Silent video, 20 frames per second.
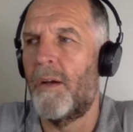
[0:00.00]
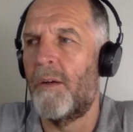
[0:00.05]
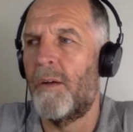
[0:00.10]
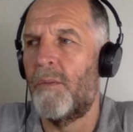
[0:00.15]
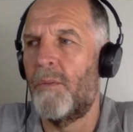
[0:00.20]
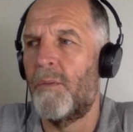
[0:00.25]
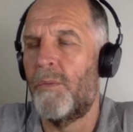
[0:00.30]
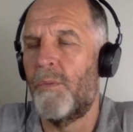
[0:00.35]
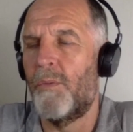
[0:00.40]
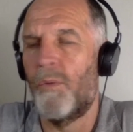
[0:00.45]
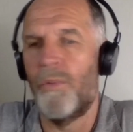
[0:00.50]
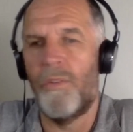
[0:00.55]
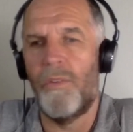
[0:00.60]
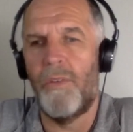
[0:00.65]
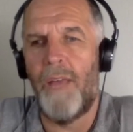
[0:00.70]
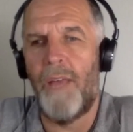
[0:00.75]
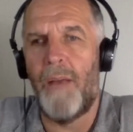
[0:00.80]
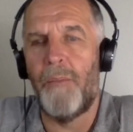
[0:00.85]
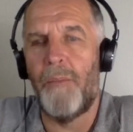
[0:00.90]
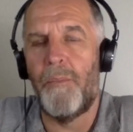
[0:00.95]

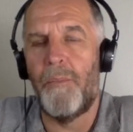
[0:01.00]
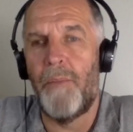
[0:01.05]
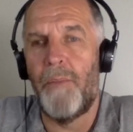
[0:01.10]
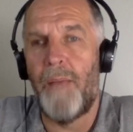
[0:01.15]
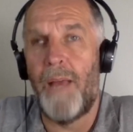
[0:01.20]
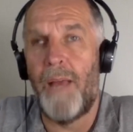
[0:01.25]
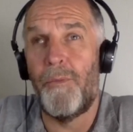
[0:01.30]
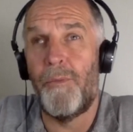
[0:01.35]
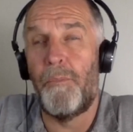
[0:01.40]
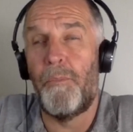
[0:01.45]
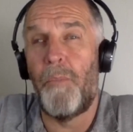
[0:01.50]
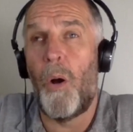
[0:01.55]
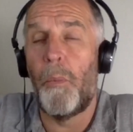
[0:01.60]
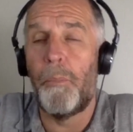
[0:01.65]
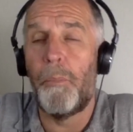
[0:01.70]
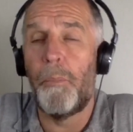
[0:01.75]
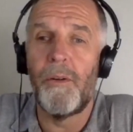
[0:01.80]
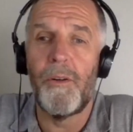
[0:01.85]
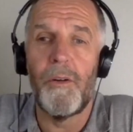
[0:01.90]
how